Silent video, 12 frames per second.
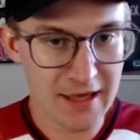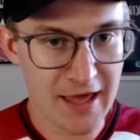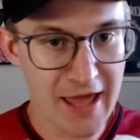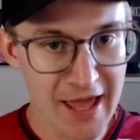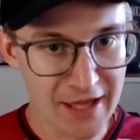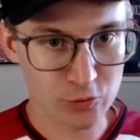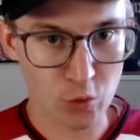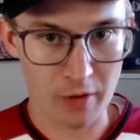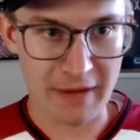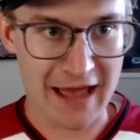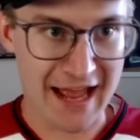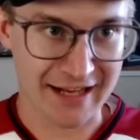And we're
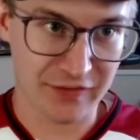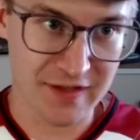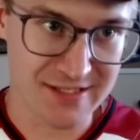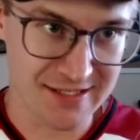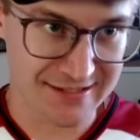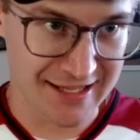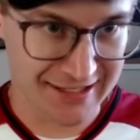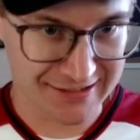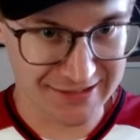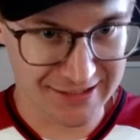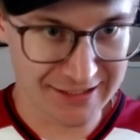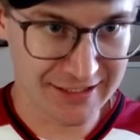back. This is Locked
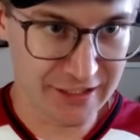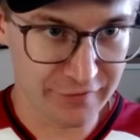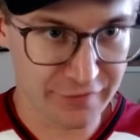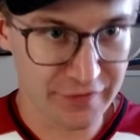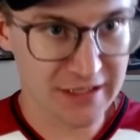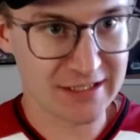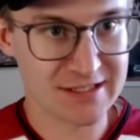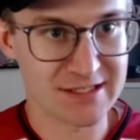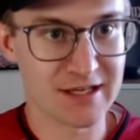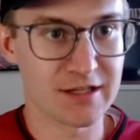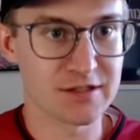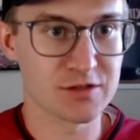On Phoenix
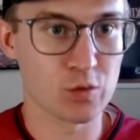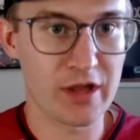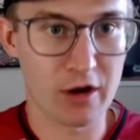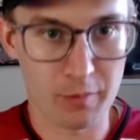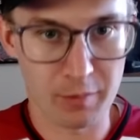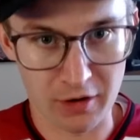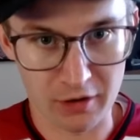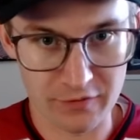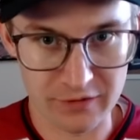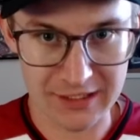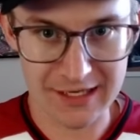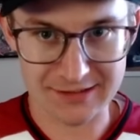Suns. We are part of
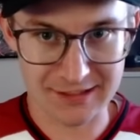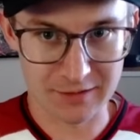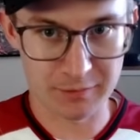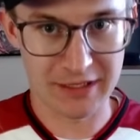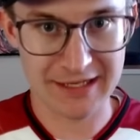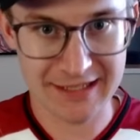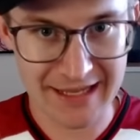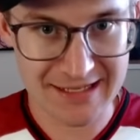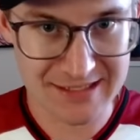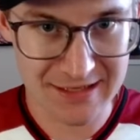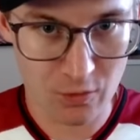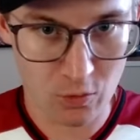the Locked On
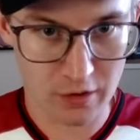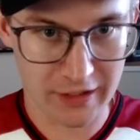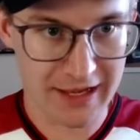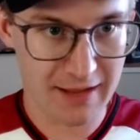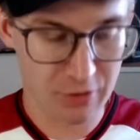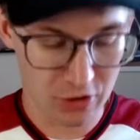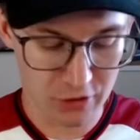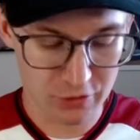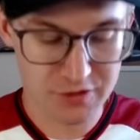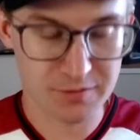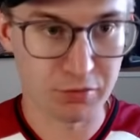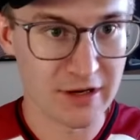Podcast Network, and I'm your
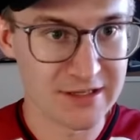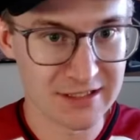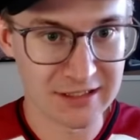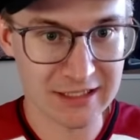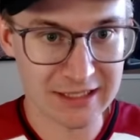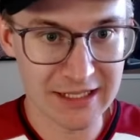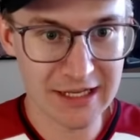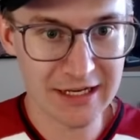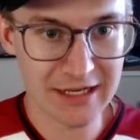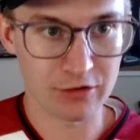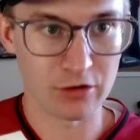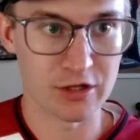host, Brendon Kleen,
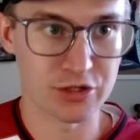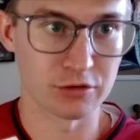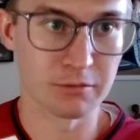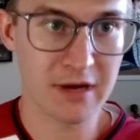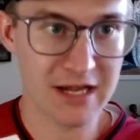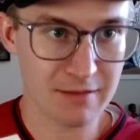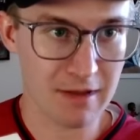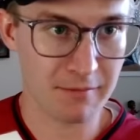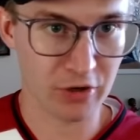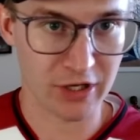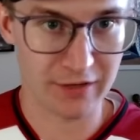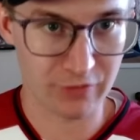a credentialed media
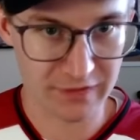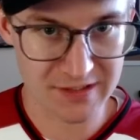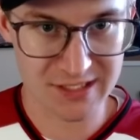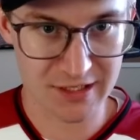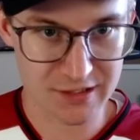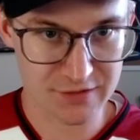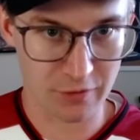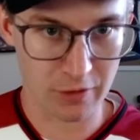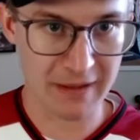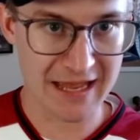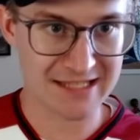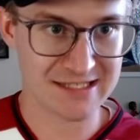member covering the Suns for the
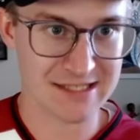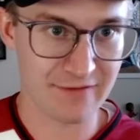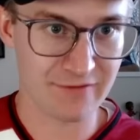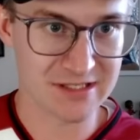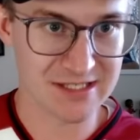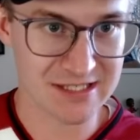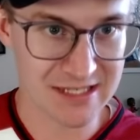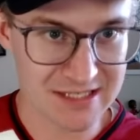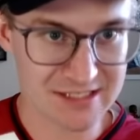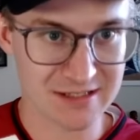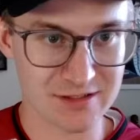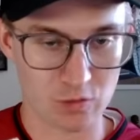past seven
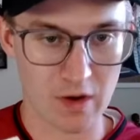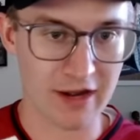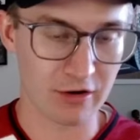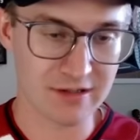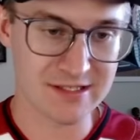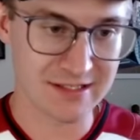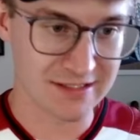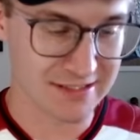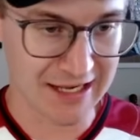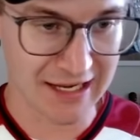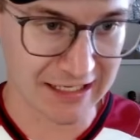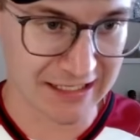seasons, a writer at
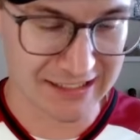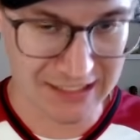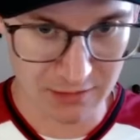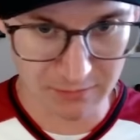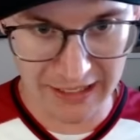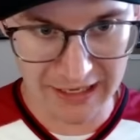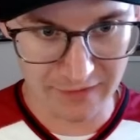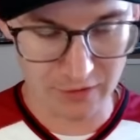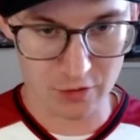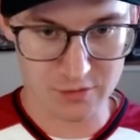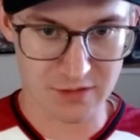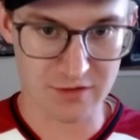Suns.com, and the
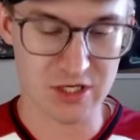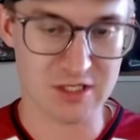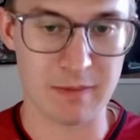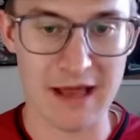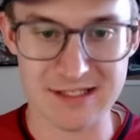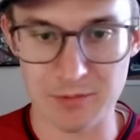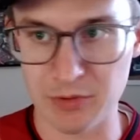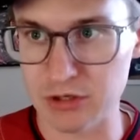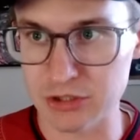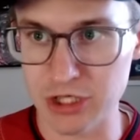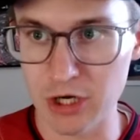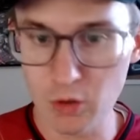host of the Just Basketball
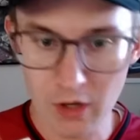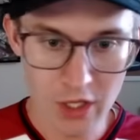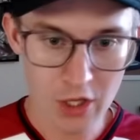Show,